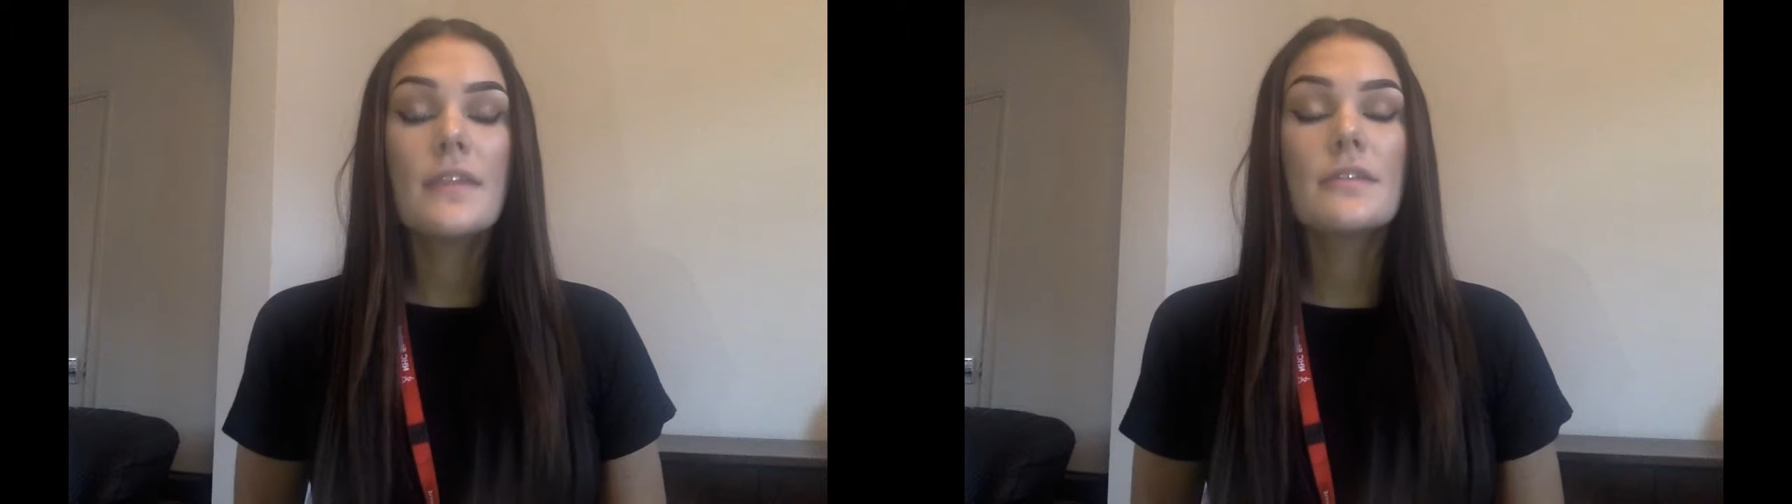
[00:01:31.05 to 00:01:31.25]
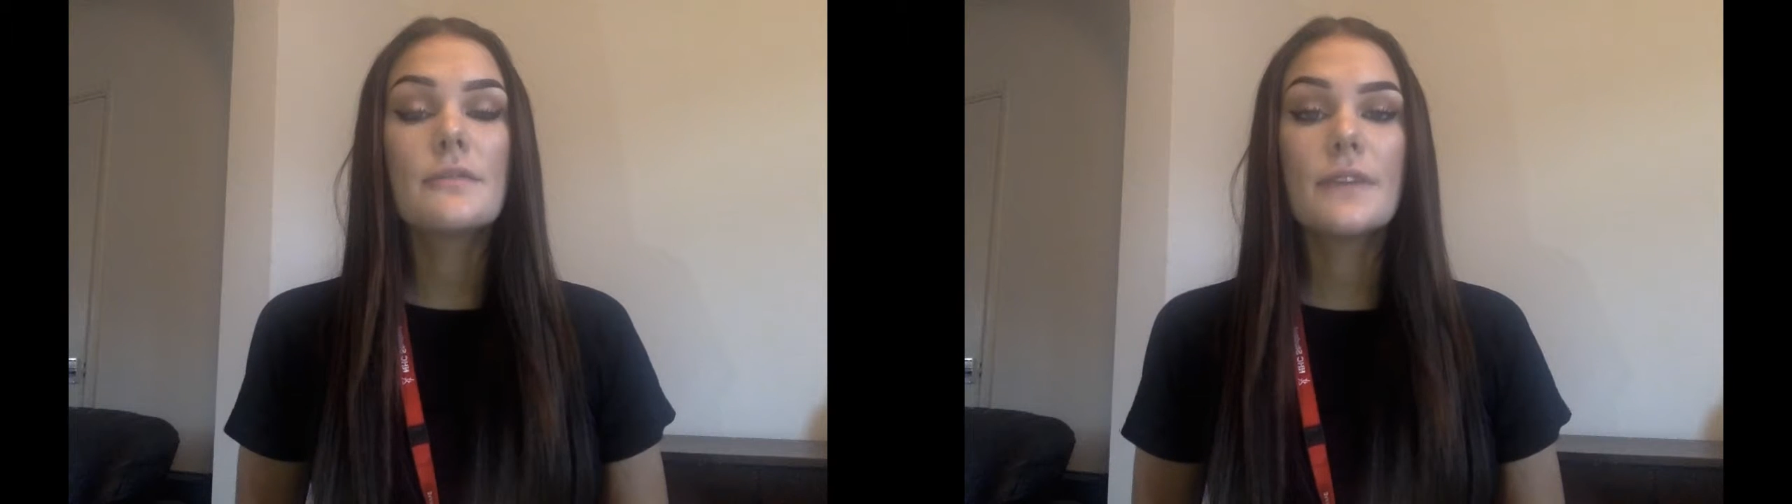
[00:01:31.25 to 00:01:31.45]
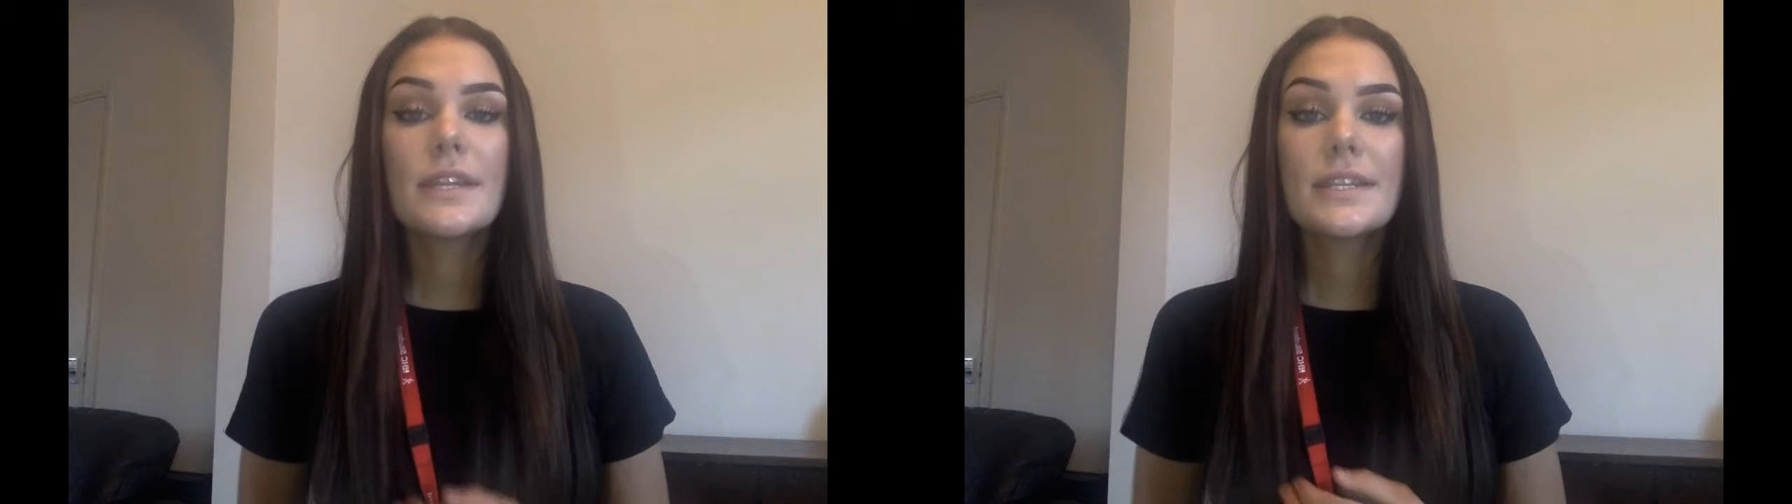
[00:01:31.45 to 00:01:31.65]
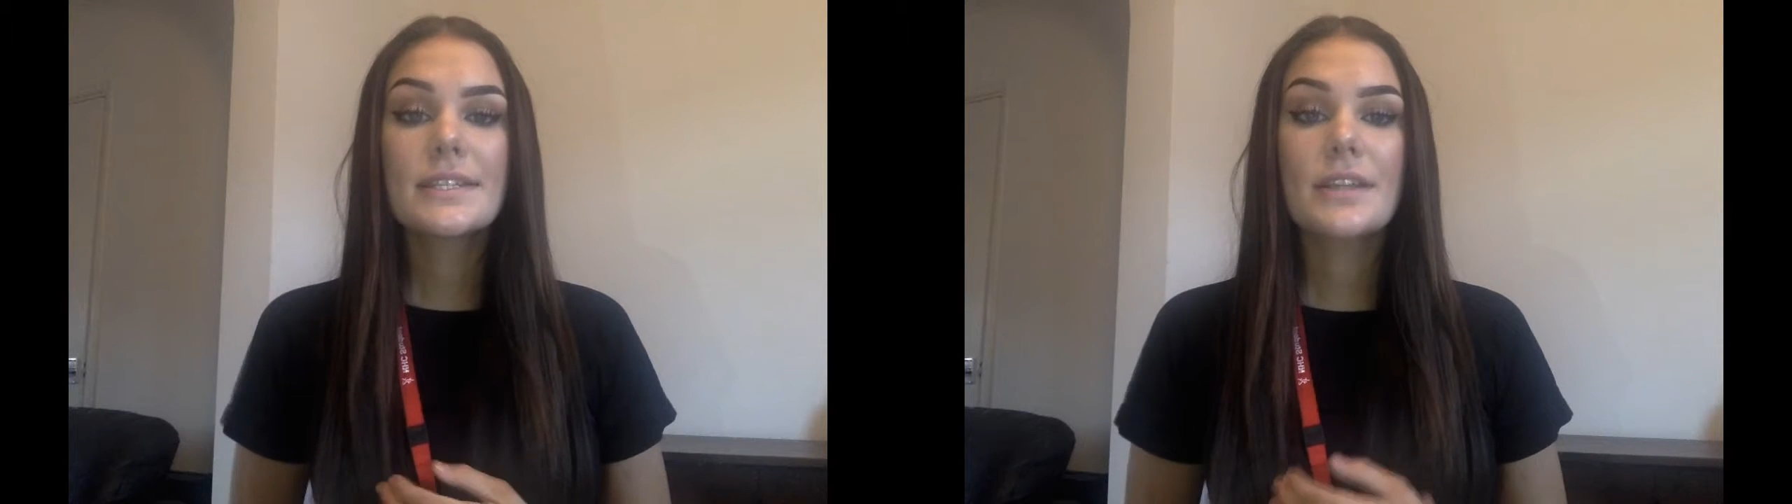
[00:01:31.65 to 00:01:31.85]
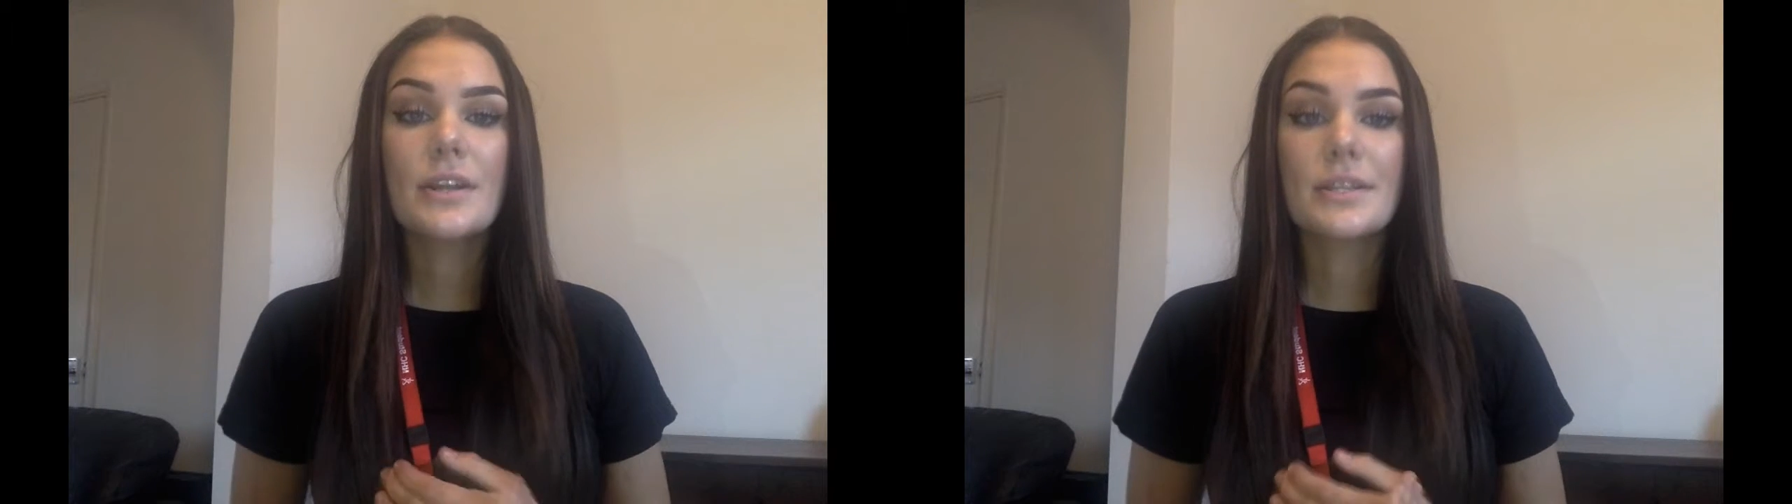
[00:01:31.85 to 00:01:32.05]
The fitness
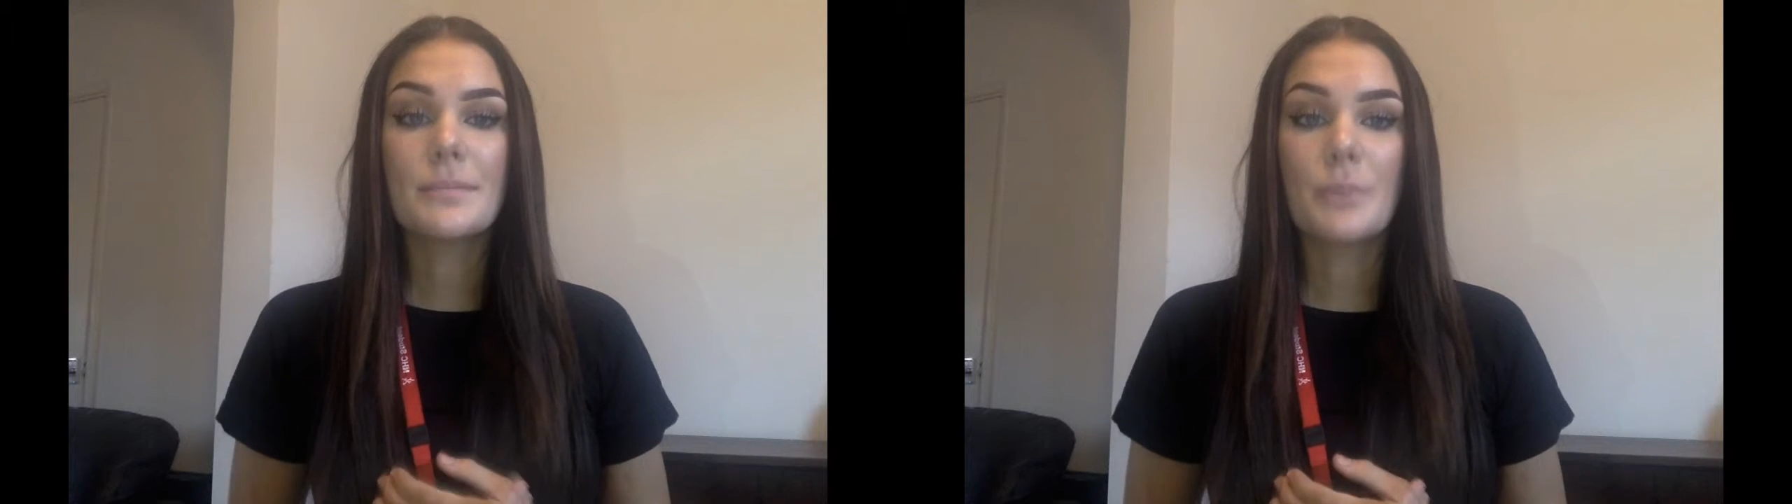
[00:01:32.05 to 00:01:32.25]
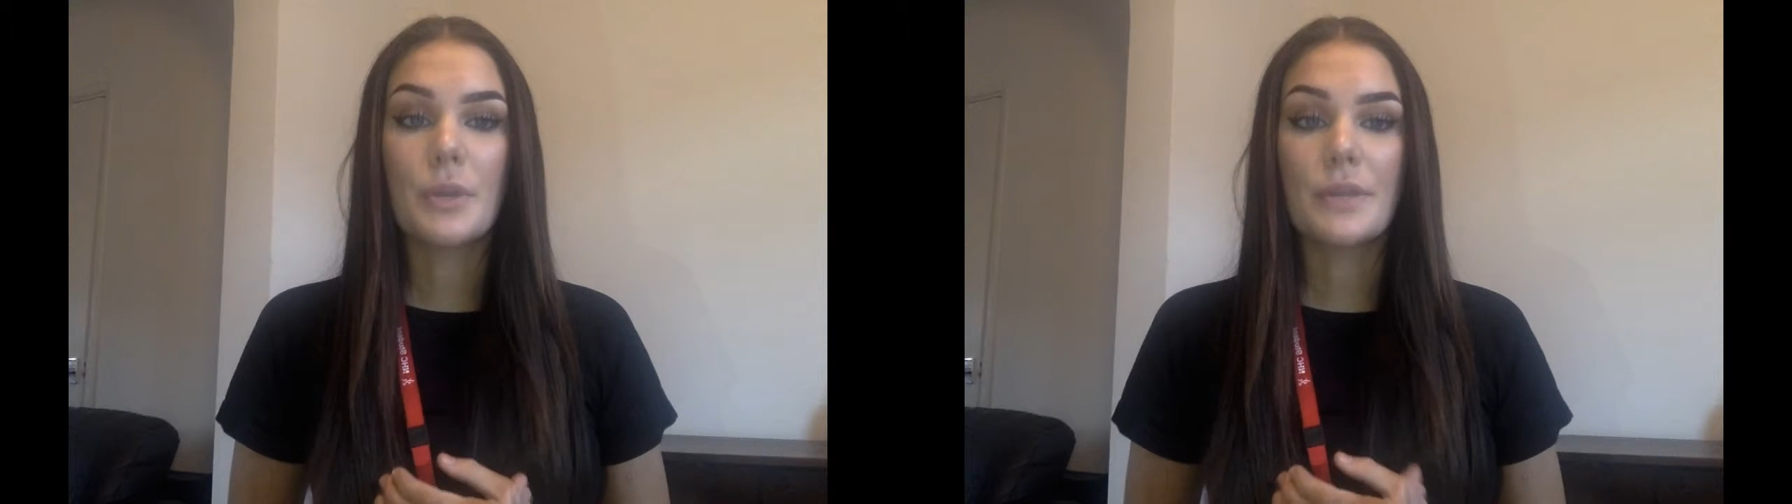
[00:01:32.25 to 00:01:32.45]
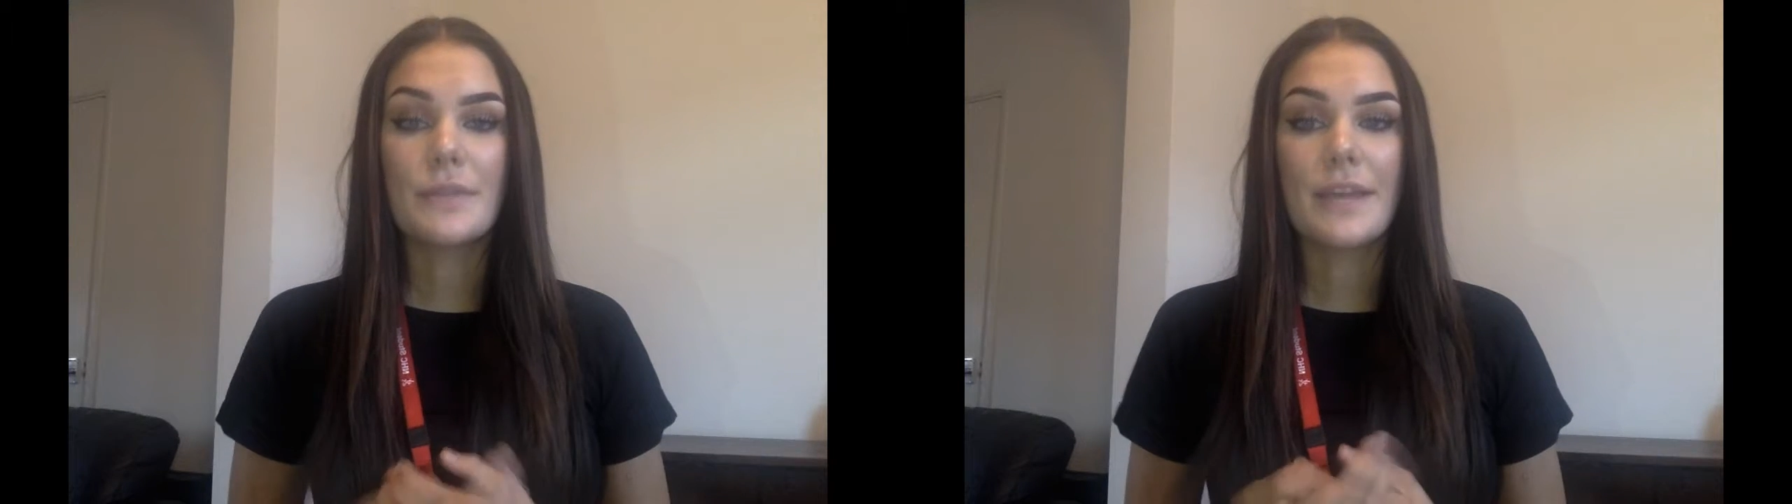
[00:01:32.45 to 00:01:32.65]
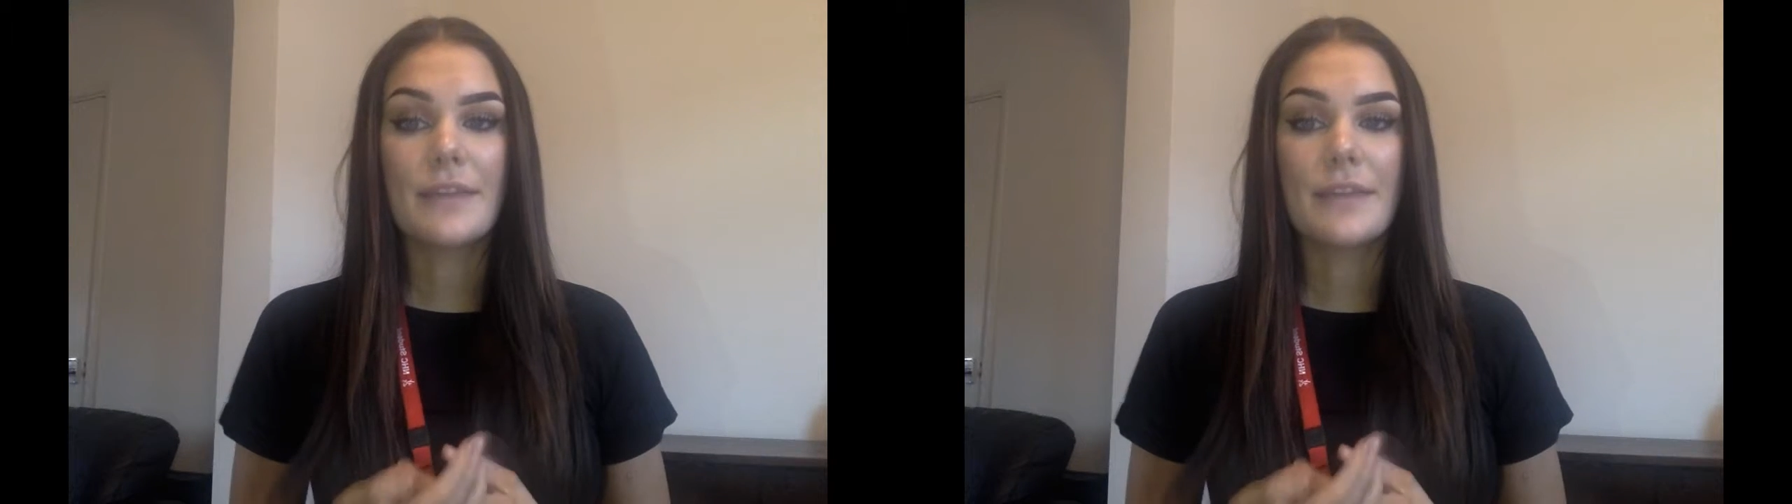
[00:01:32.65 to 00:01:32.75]
starting point of the